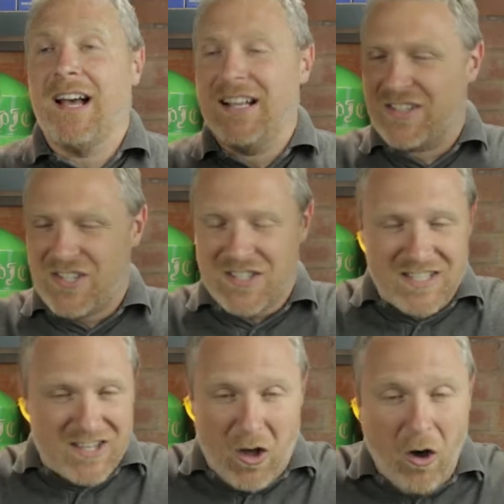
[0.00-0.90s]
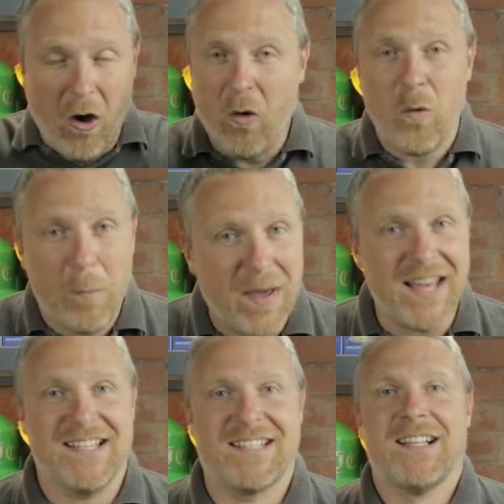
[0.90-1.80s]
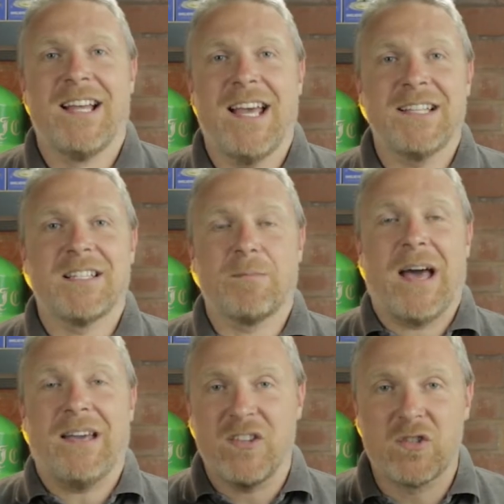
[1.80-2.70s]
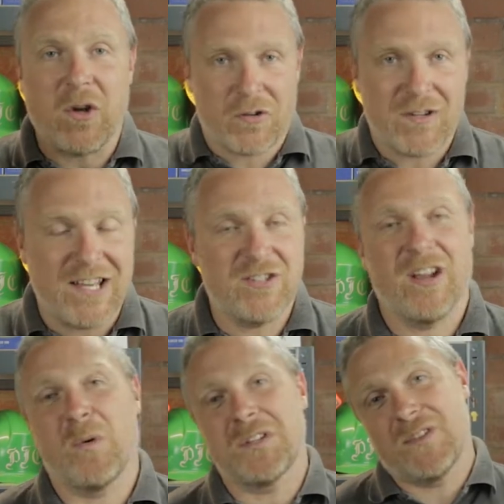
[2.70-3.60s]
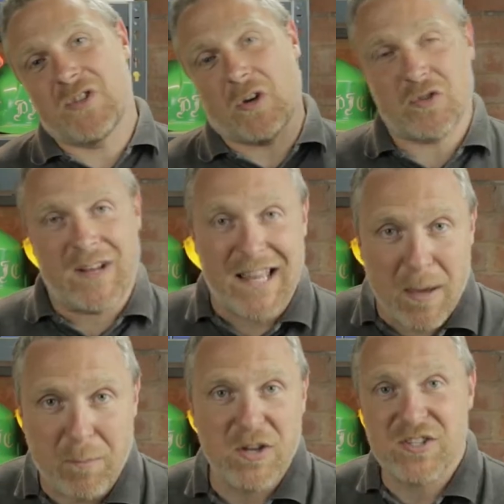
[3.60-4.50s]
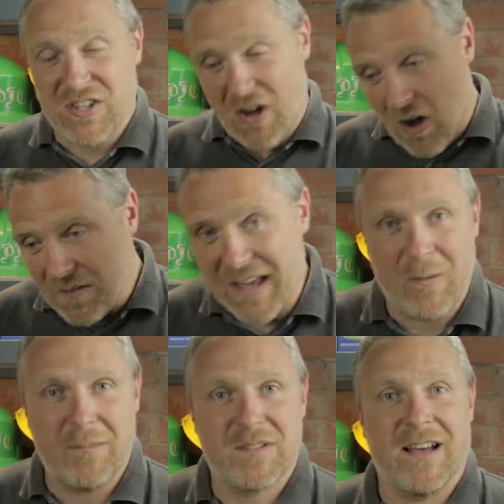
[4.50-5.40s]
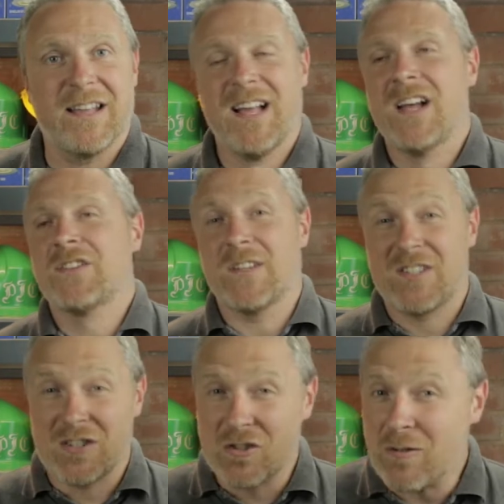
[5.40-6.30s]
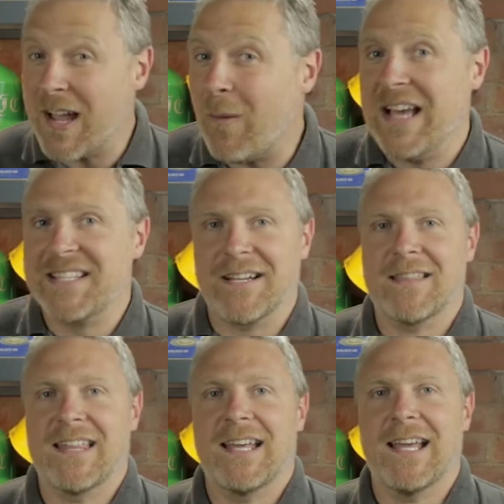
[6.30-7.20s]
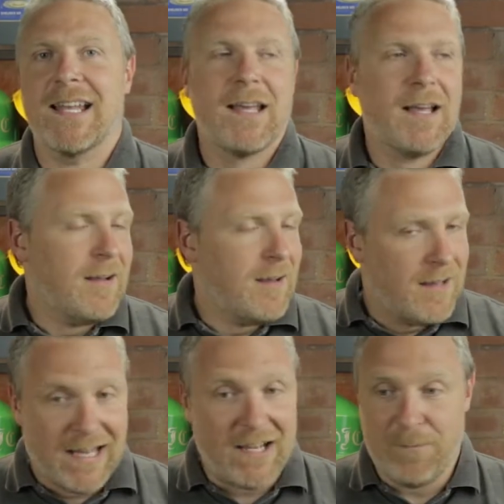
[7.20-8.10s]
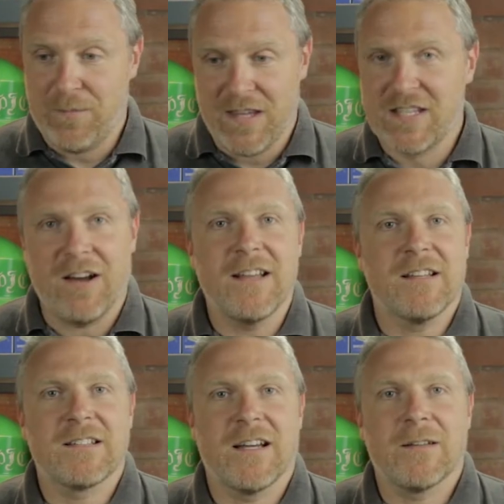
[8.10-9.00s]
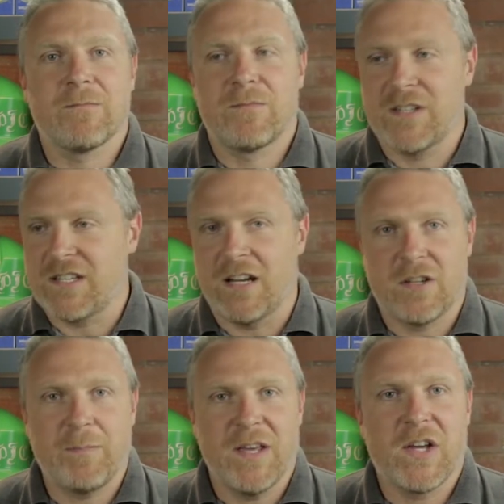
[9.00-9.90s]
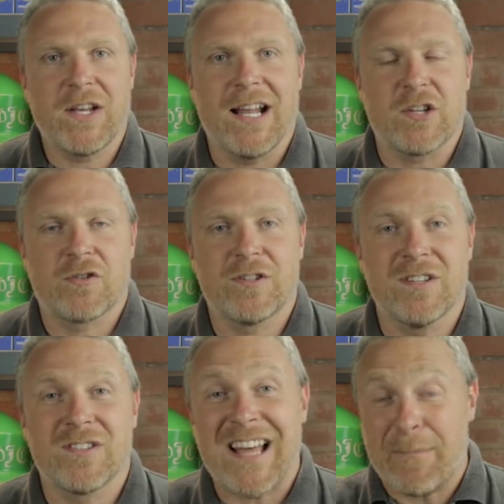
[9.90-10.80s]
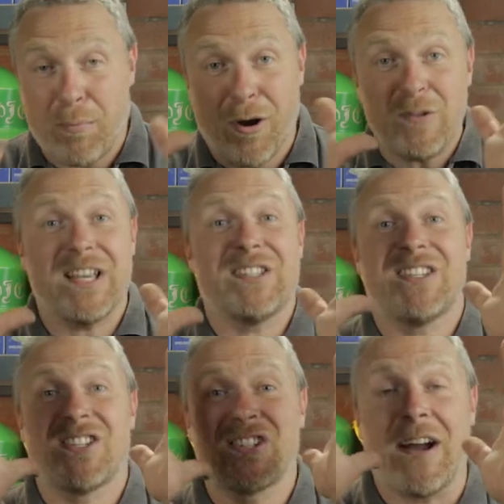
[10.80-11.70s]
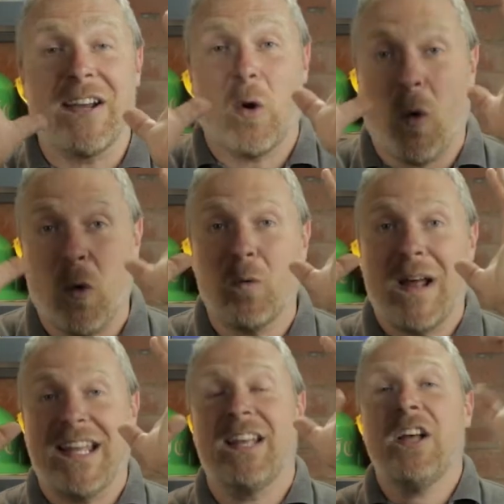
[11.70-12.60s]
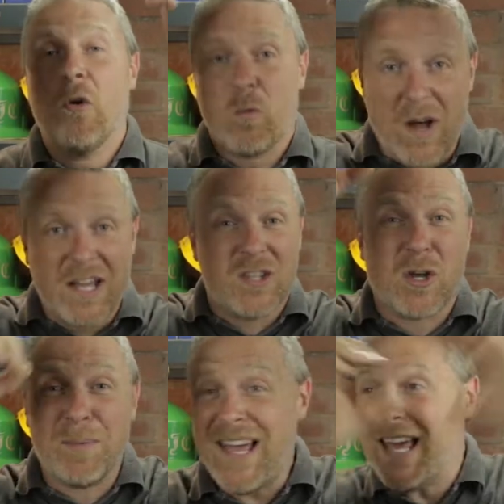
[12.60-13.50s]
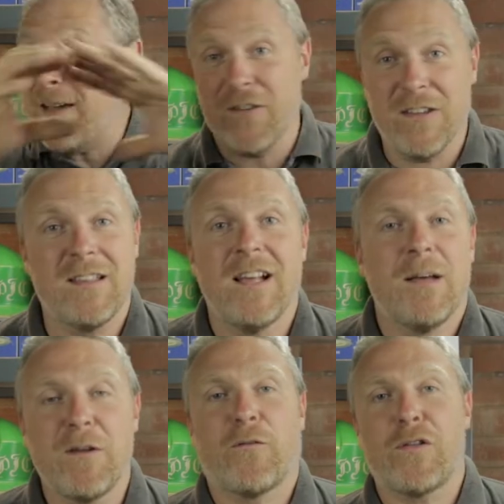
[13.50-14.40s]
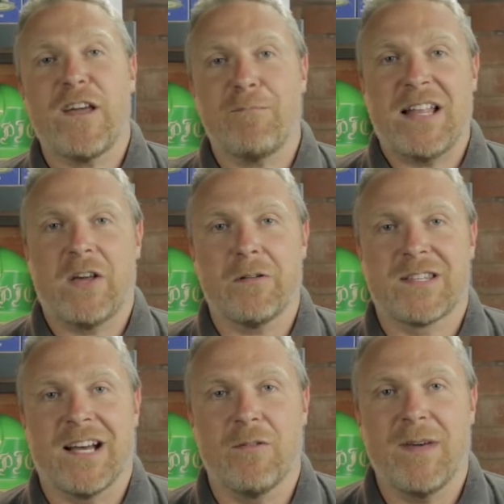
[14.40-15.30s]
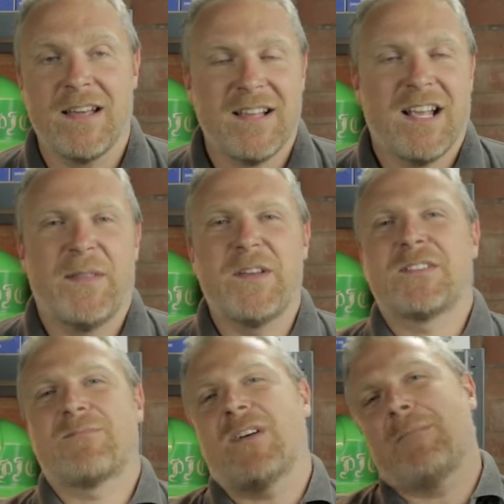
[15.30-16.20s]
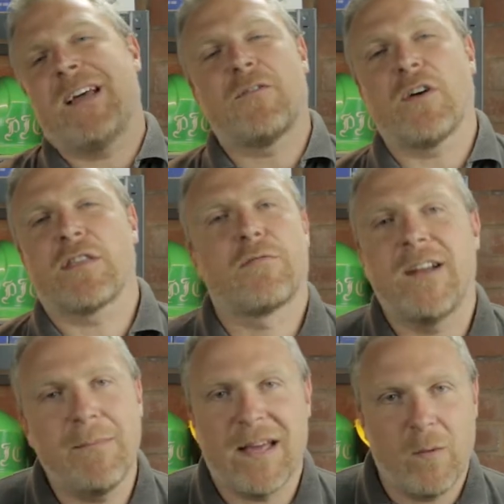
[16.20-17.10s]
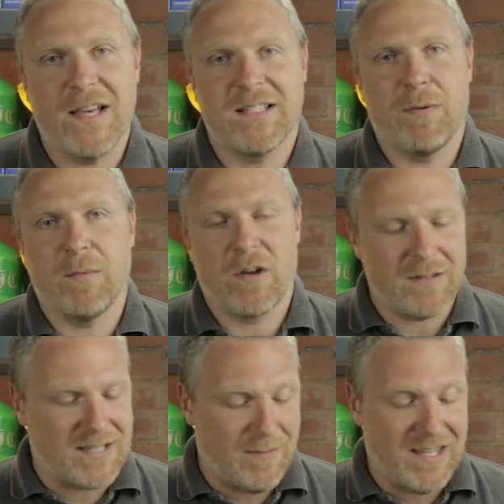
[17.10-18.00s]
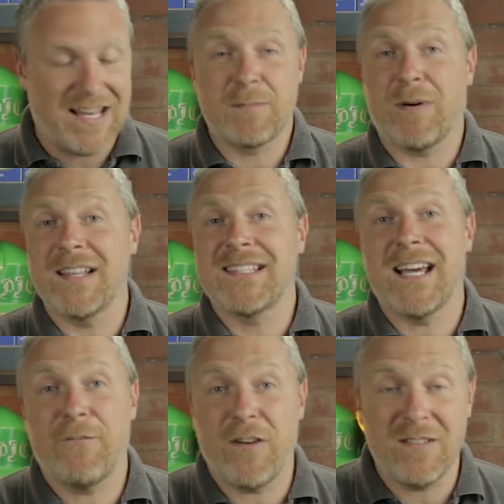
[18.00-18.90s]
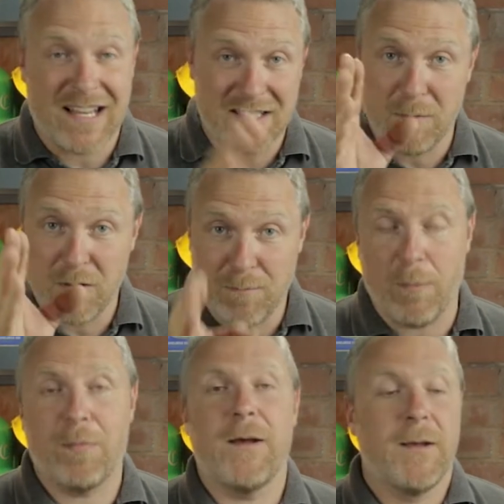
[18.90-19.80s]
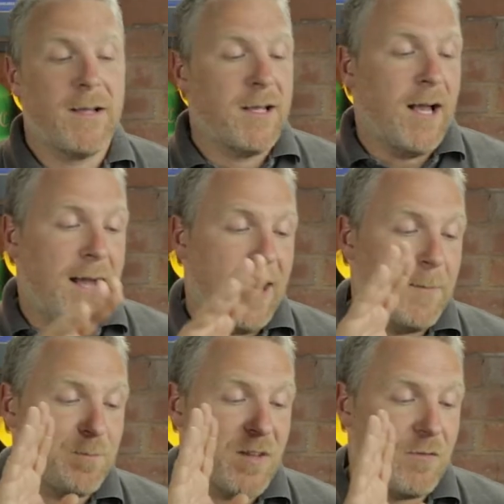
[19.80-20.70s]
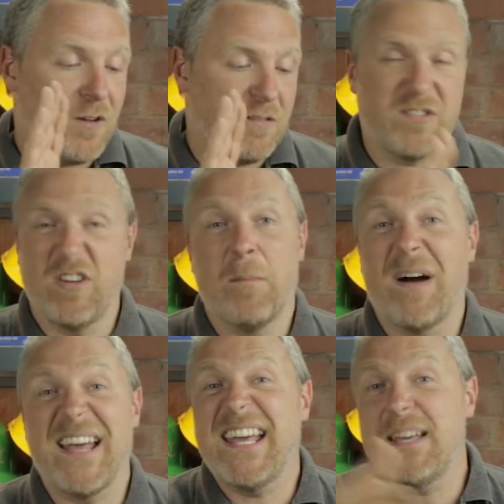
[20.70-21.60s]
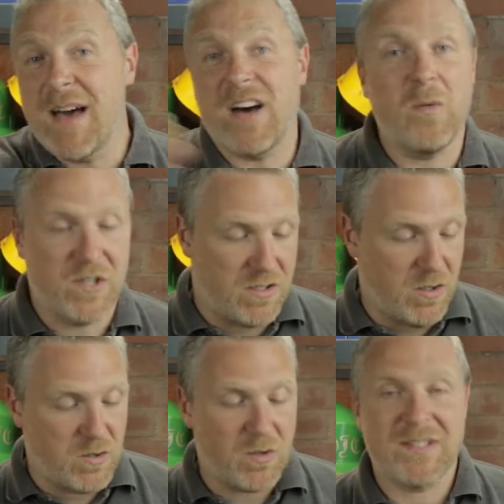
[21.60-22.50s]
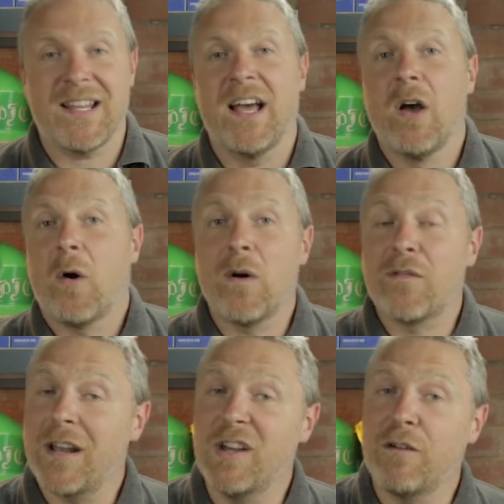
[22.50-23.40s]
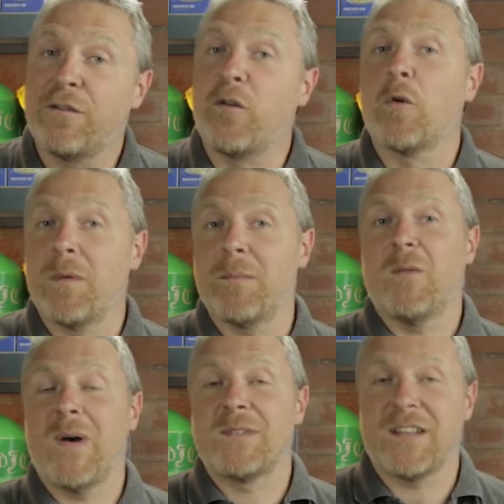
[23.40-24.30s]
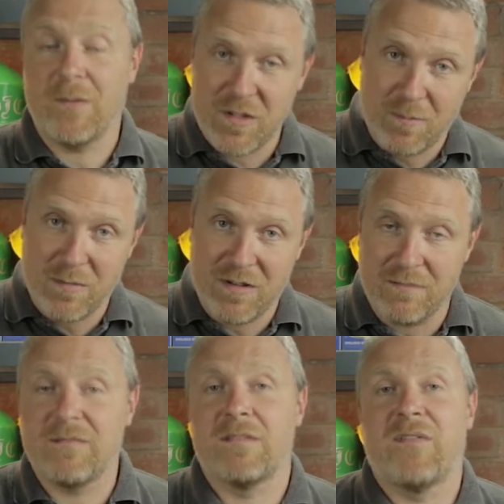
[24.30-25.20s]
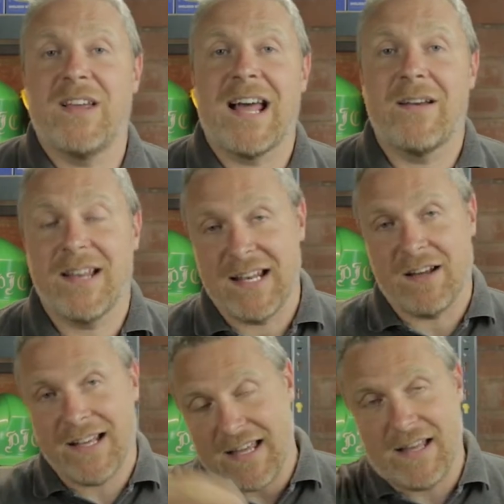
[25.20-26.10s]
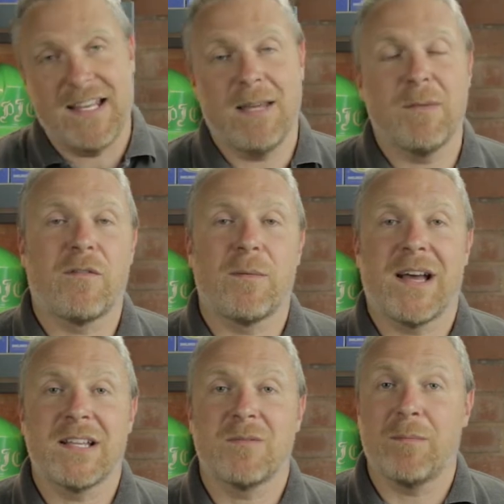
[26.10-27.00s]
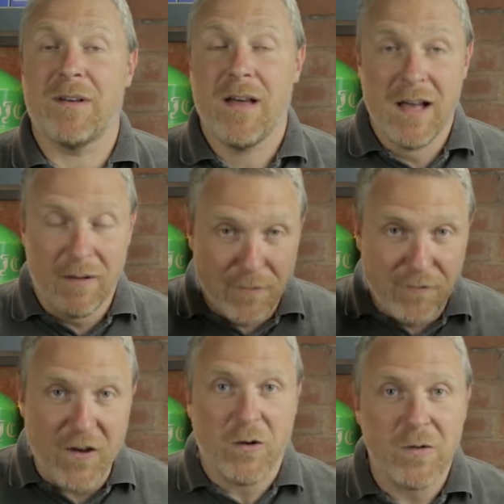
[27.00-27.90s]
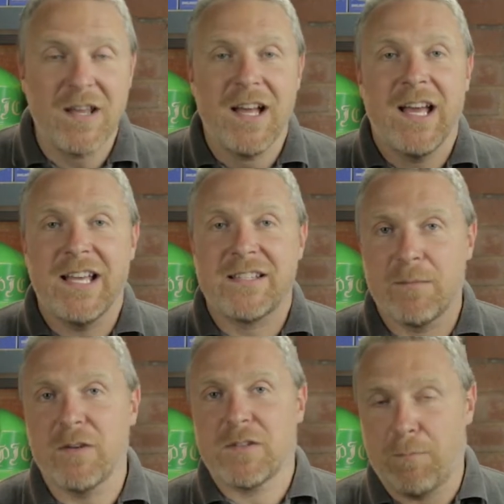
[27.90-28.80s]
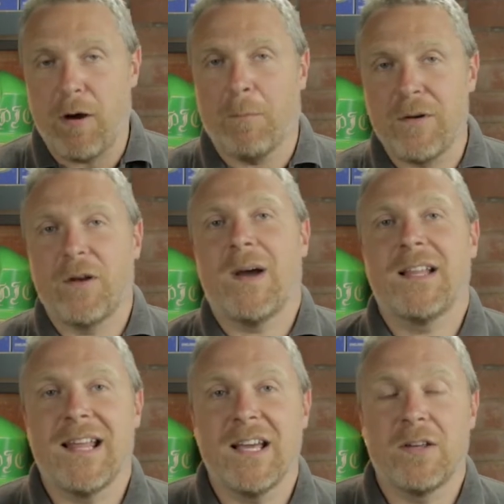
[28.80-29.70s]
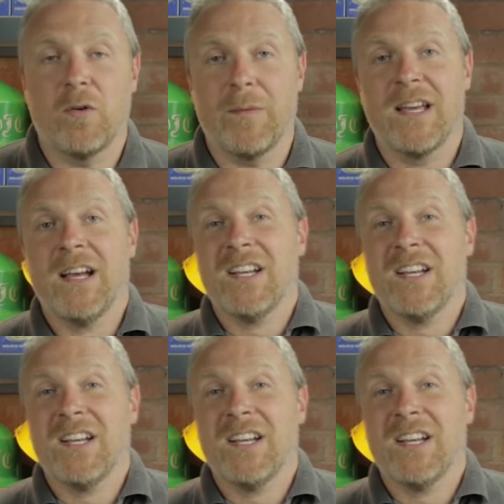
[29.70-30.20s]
And just the whole piece is about indoctrination. I want to indoctrinate that person on that website to straight away start thinking, hang on, this guy looks like this guy could be a good electrician. So that process is started already right at the top, even before they've made contact with me. And I've got three main ways that people contact me. That is by the telephone, that's the most popular. I've got, by email, which is usual, isn't it? Or I've got a little form on my website which people can fill out, and then I get an email from that as well. But phone is the most popular way that they call me.